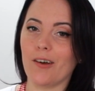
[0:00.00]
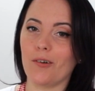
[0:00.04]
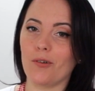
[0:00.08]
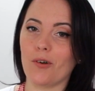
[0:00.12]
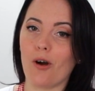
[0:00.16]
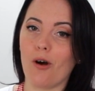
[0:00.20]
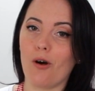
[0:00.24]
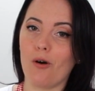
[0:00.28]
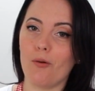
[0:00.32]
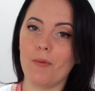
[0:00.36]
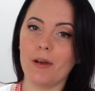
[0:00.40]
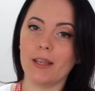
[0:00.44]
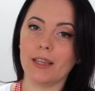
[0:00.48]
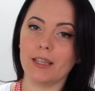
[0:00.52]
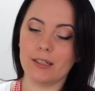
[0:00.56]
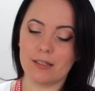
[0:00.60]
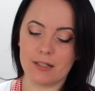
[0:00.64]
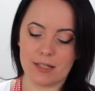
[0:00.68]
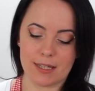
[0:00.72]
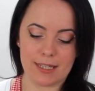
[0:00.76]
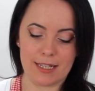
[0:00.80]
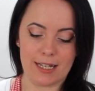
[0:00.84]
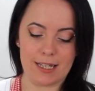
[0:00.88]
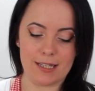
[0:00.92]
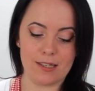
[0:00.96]
out all my little
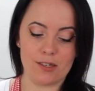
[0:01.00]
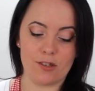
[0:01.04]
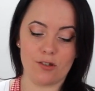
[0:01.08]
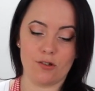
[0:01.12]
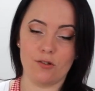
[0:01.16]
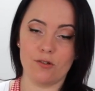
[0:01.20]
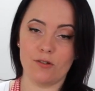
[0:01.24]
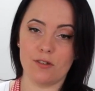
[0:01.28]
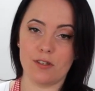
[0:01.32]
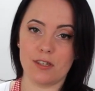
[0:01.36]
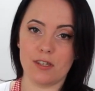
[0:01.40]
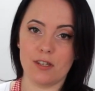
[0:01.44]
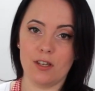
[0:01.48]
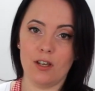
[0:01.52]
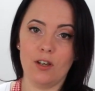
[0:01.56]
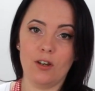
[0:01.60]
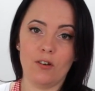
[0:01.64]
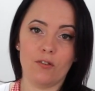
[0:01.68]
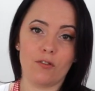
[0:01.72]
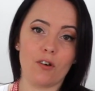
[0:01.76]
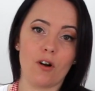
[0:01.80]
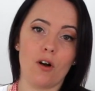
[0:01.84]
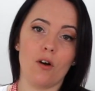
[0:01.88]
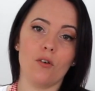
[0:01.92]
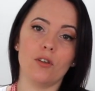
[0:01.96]
stencils
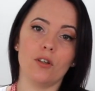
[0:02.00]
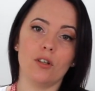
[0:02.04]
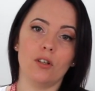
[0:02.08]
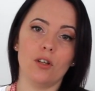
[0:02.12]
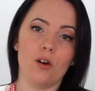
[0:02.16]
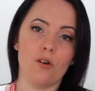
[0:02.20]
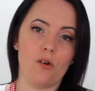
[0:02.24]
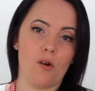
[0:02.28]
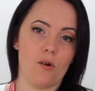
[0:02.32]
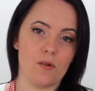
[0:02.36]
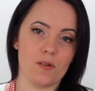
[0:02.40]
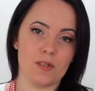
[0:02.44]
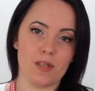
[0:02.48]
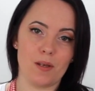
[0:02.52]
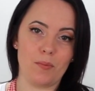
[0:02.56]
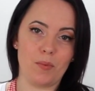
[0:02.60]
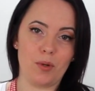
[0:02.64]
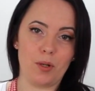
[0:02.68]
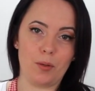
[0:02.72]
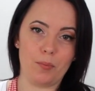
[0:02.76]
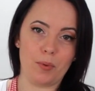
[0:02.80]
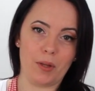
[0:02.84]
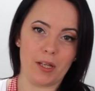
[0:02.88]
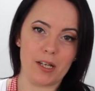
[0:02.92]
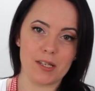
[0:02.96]
for all the logos I'm going
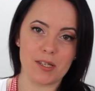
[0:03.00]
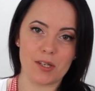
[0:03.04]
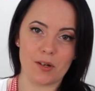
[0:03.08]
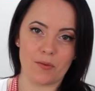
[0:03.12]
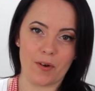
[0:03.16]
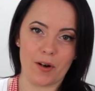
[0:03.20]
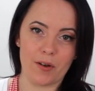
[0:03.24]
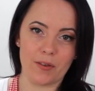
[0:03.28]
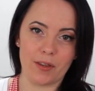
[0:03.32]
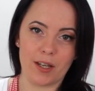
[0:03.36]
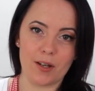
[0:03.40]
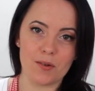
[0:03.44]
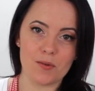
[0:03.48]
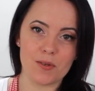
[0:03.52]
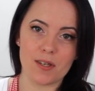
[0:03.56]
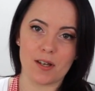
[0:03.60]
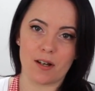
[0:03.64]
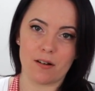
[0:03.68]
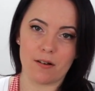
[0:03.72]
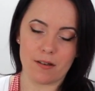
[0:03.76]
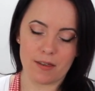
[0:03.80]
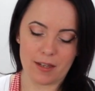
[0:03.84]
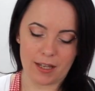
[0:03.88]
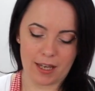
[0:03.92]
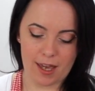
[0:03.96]
to place around the
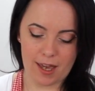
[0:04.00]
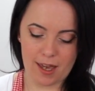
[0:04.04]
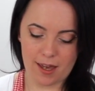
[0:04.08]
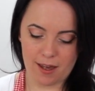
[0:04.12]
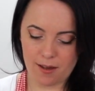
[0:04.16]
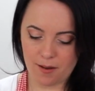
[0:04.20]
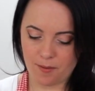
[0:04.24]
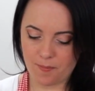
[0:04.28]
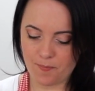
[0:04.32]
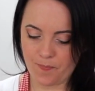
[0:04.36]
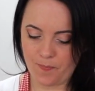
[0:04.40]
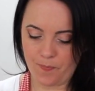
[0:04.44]
outside of the cake.